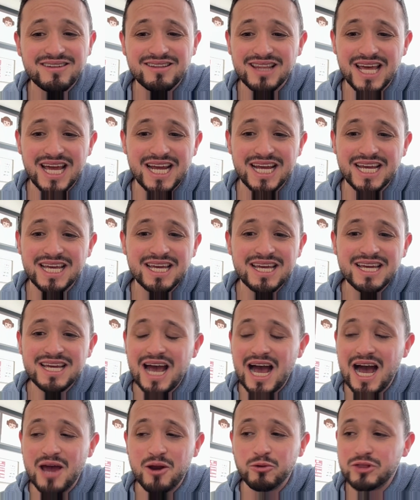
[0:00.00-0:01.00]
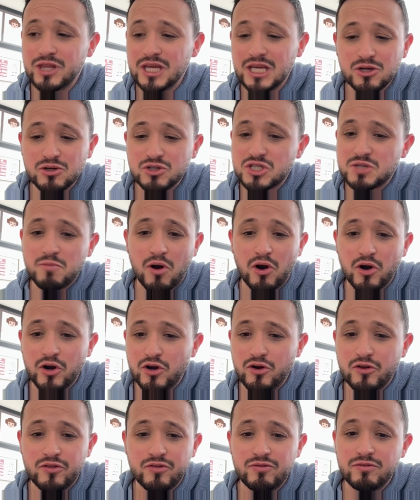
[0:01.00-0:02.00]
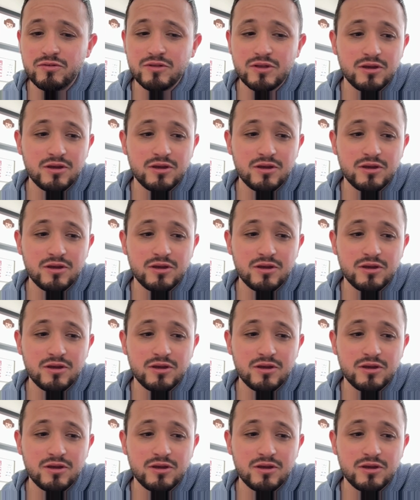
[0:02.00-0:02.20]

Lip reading: Like, I don't think you're smarter